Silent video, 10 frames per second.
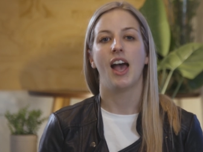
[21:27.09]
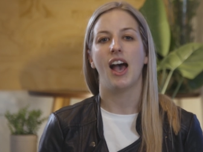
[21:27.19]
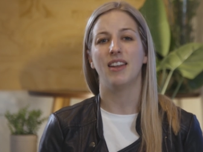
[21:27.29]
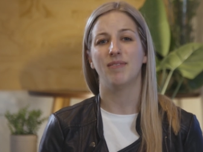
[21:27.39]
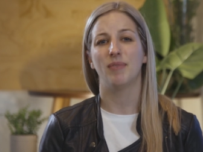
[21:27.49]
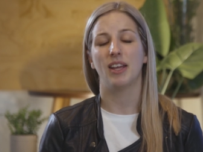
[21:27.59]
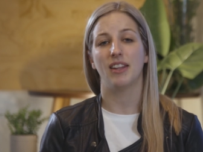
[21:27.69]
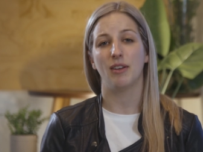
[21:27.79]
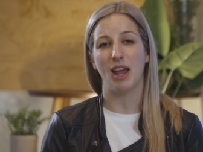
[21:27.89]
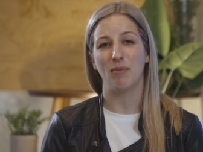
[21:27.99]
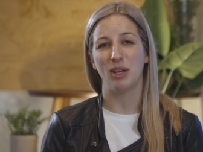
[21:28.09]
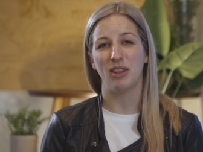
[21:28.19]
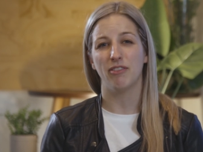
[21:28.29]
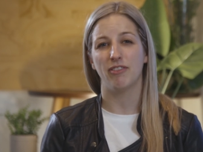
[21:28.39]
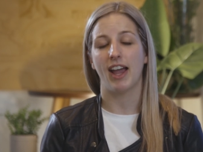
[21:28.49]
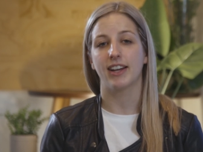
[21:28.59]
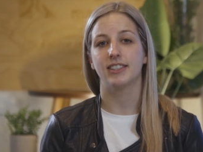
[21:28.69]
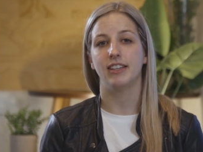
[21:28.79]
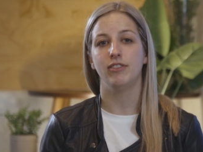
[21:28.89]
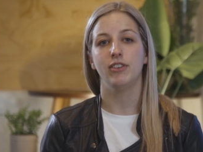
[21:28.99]
And with the facts,
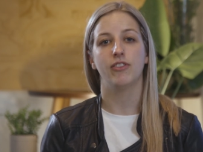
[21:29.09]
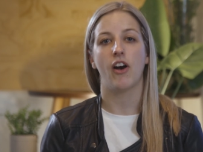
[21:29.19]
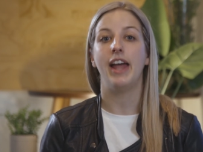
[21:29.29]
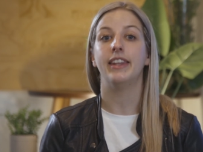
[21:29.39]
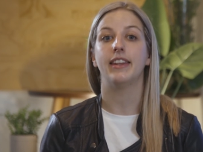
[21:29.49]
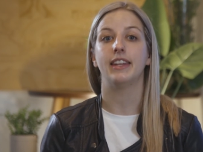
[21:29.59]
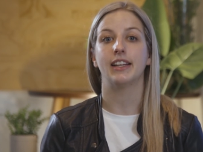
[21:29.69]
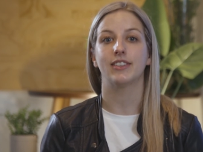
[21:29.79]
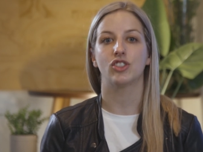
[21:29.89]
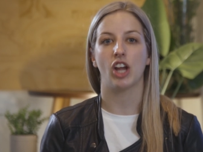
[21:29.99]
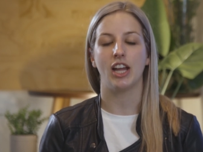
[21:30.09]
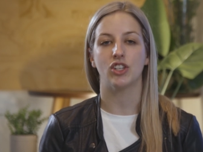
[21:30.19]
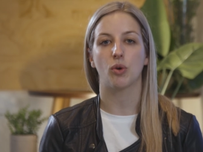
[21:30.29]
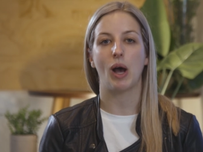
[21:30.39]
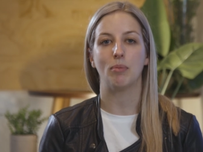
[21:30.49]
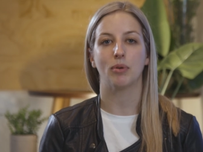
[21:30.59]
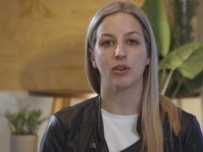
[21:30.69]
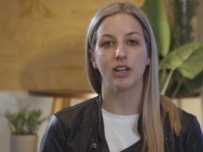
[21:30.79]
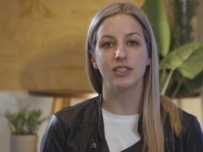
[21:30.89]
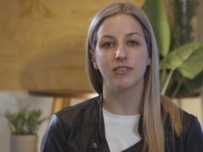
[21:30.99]
if you find that things change quite
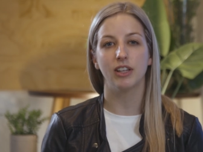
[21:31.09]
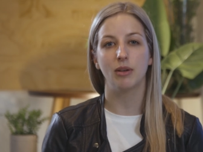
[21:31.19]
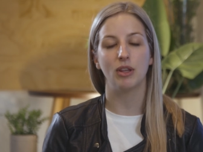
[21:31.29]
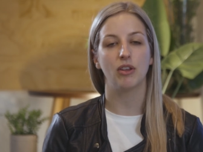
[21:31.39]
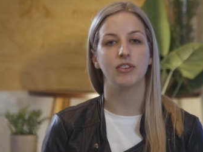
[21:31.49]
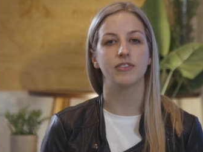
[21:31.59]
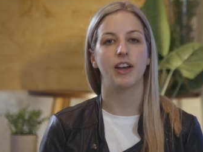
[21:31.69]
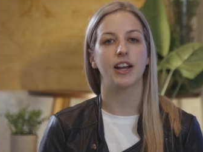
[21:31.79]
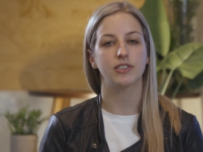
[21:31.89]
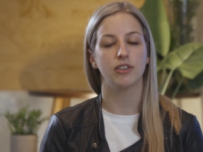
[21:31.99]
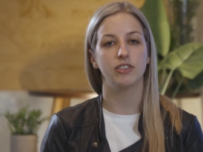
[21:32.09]
progressively with those facts over